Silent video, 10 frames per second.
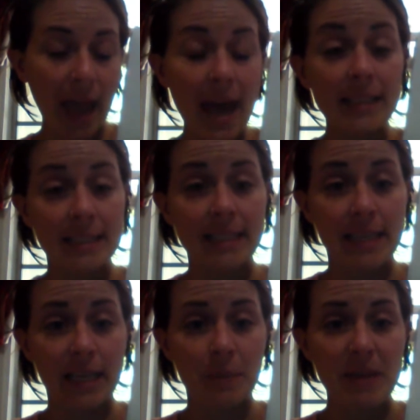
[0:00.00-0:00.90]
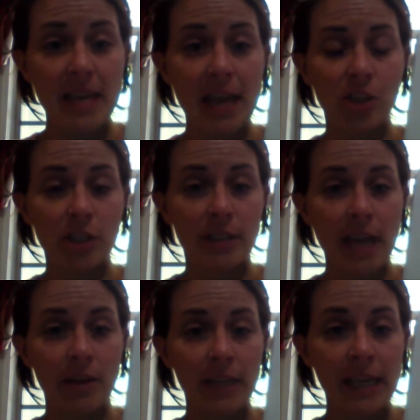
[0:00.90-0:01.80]
acidic pH is
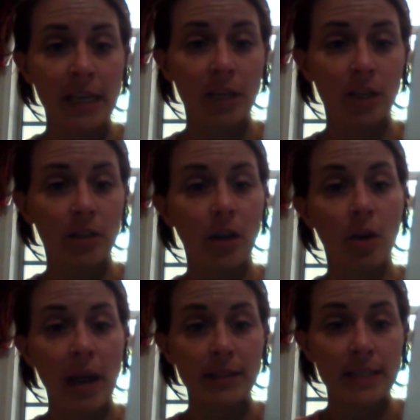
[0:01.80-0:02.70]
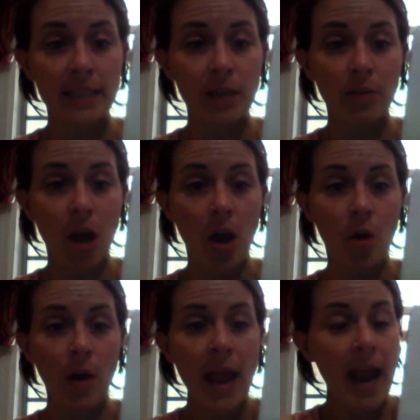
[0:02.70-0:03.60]
down here around
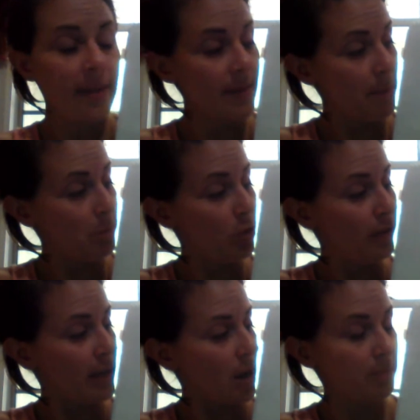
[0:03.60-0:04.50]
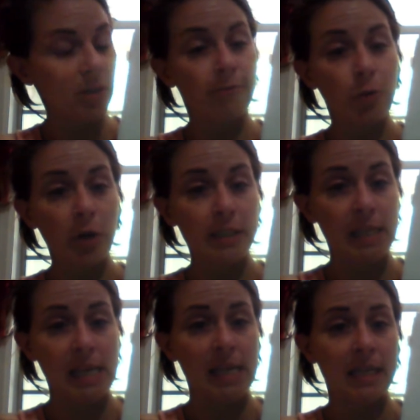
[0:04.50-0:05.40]
0 and then moving up to
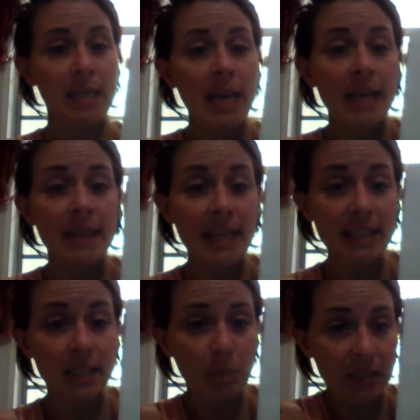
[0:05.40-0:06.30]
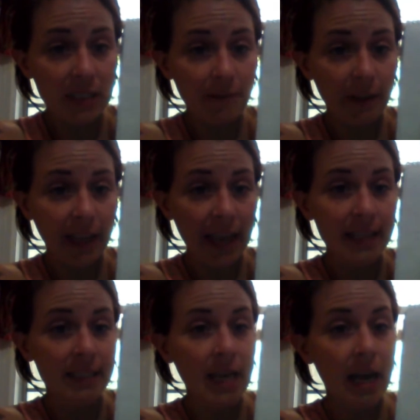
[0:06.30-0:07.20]
14. This specific
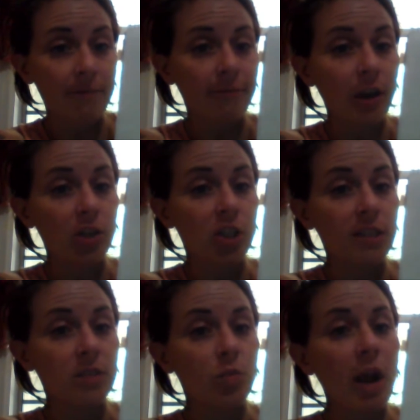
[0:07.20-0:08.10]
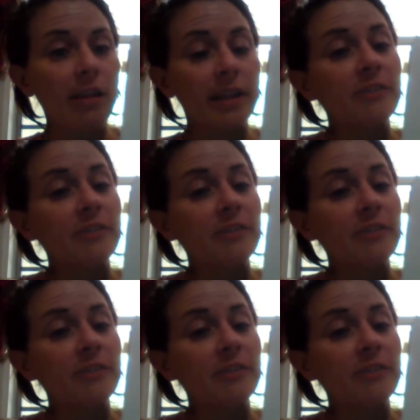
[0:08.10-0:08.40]
enzyme functions well at a